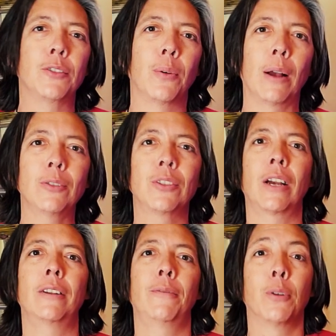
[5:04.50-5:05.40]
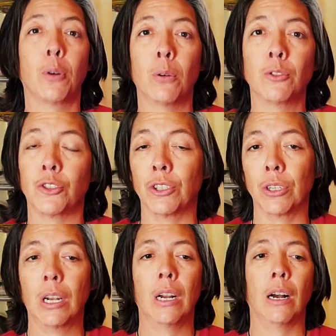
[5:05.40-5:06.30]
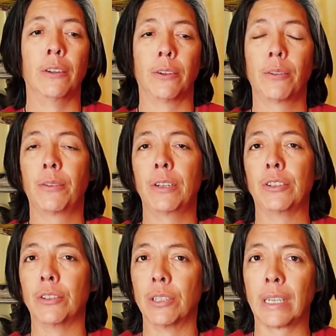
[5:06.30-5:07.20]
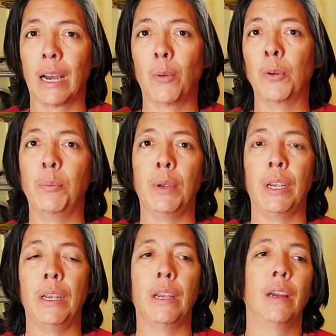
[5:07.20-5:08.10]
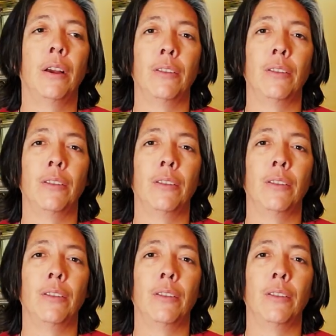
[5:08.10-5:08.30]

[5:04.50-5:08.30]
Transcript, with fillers: so outside of your culture, another thing to look at would be